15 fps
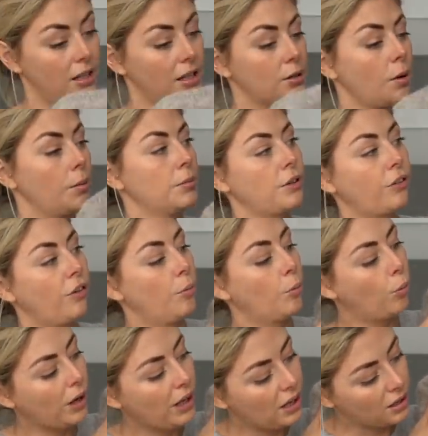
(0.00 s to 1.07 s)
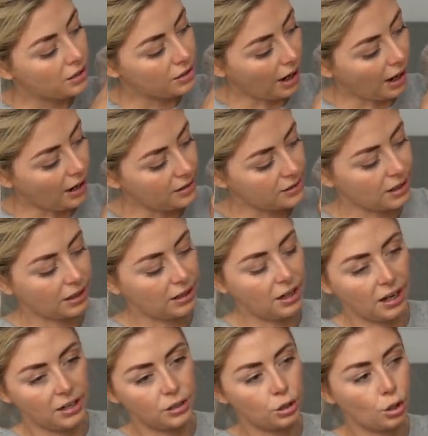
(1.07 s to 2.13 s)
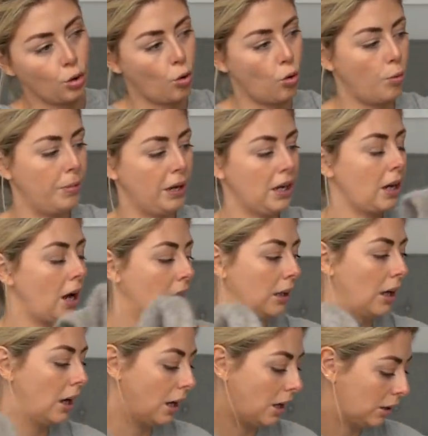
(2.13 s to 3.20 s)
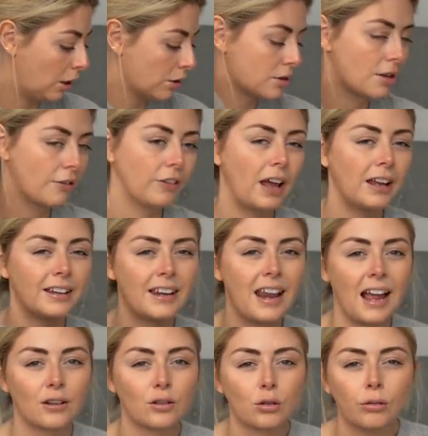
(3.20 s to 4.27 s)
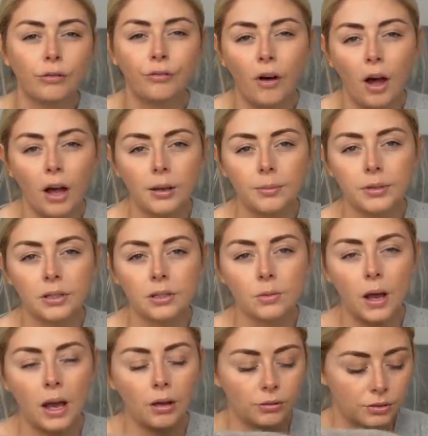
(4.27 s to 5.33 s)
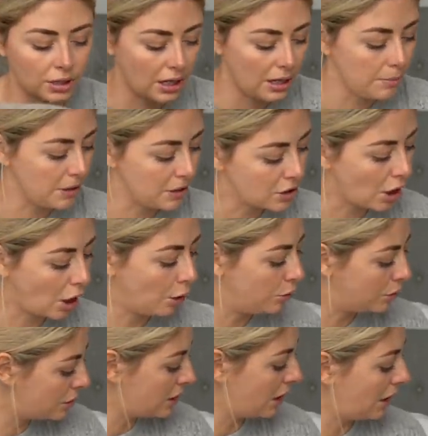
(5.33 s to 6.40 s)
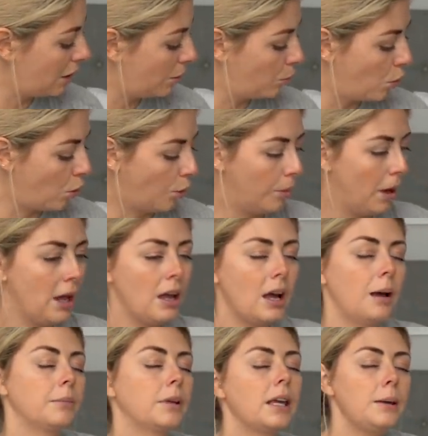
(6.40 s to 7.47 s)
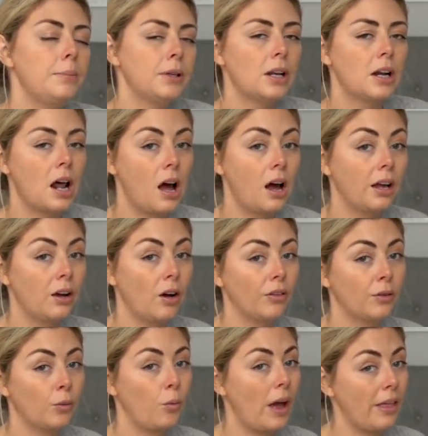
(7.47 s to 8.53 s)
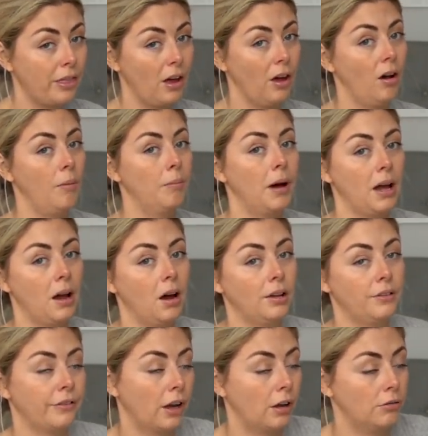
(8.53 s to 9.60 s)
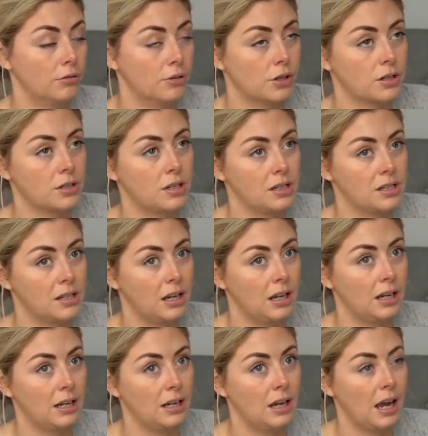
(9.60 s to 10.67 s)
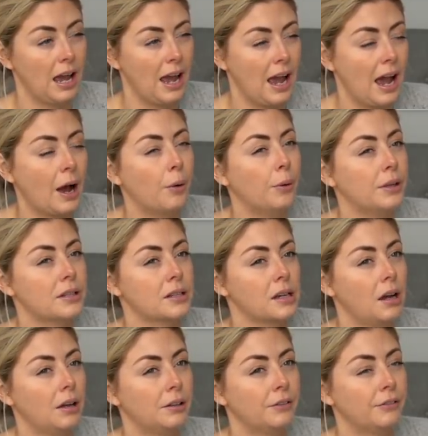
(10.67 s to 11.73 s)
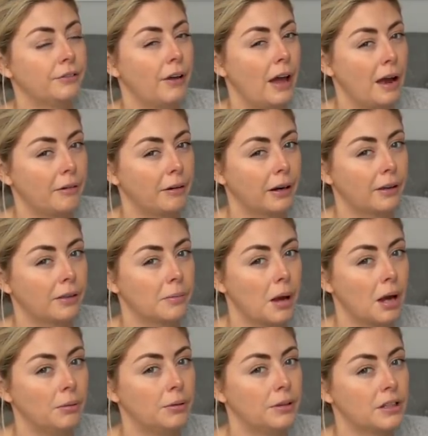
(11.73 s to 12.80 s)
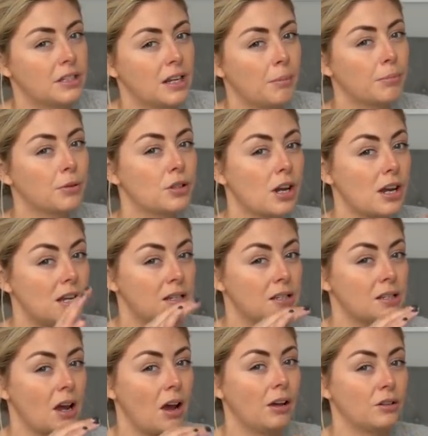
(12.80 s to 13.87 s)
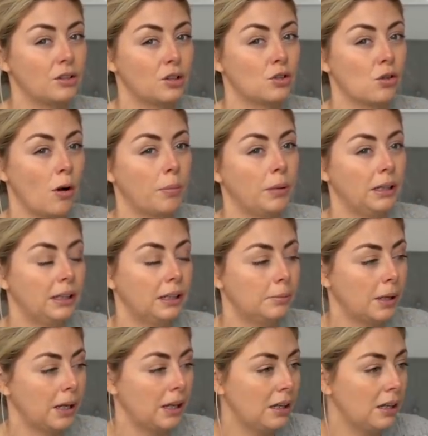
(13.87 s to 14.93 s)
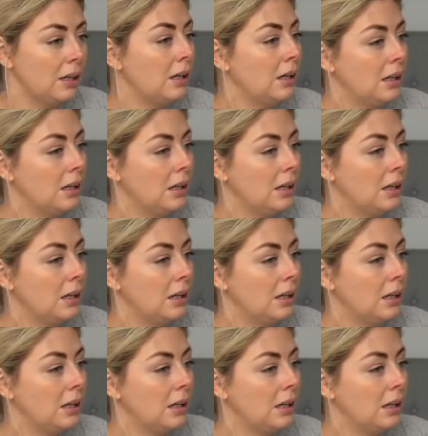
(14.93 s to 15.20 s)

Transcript: This one was from Weekday. It's like a nice taupey colour. Lots of like natural fibres as well to keep me toasty and warm. I'm keeping an eye on the weather on my iPhone just to see how it's kind of faring at the moment. The temperature is starting to drop a little bit.